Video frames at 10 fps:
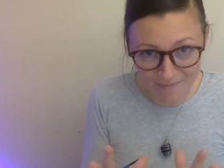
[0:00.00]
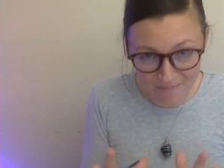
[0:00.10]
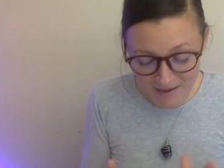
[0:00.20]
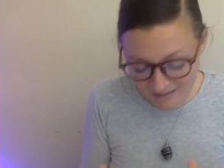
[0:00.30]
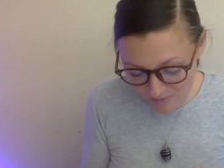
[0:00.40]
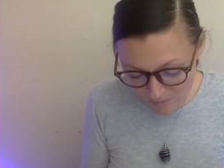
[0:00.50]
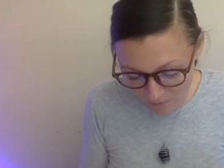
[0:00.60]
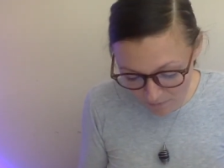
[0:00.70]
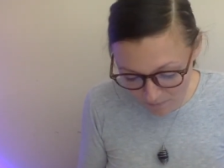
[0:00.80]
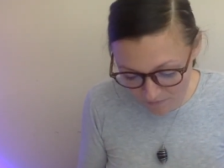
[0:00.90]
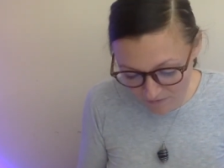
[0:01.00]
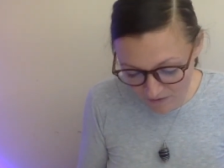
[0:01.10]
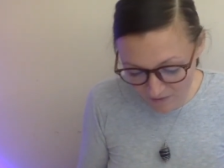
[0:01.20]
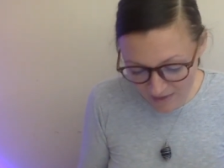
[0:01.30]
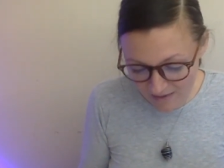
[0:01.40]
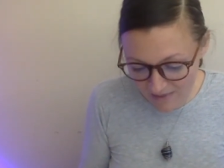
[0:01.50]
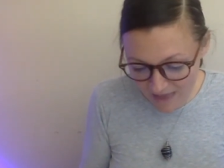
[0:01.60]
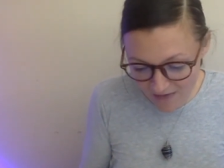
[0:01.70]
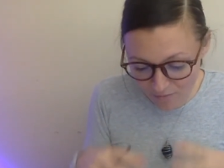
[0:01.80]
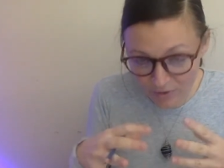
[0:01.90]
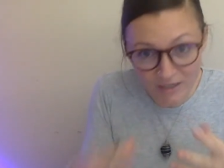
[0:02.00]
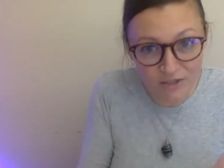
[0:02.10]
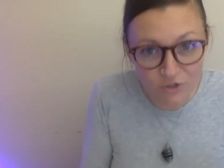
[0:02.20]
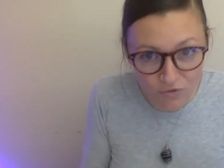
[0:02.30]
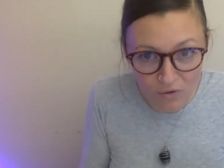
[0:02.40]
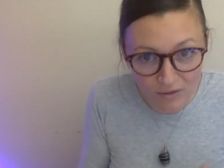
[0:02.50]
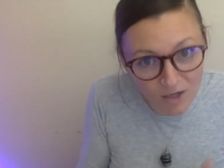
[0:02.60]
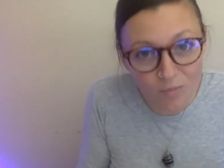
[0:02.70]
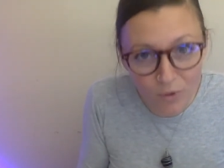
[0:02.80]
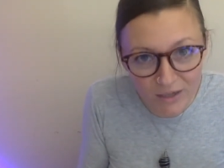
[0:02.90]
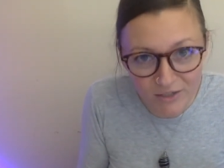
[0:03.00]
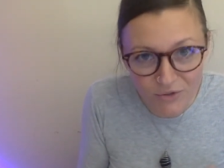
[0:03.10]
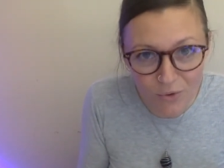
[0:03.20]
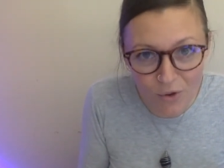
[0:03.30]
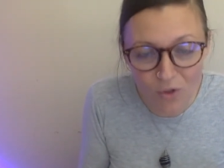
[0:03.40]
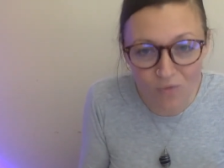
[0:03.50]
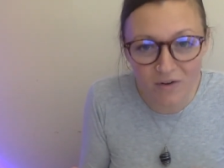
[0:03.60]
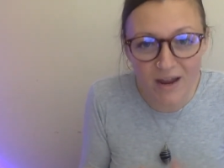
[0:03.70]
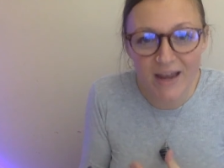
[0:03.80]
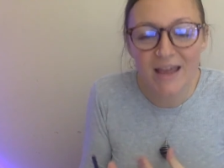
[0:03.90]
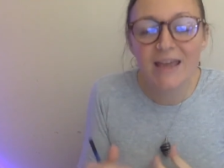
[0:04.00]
It makes people feel like they have more control, a little more control over it.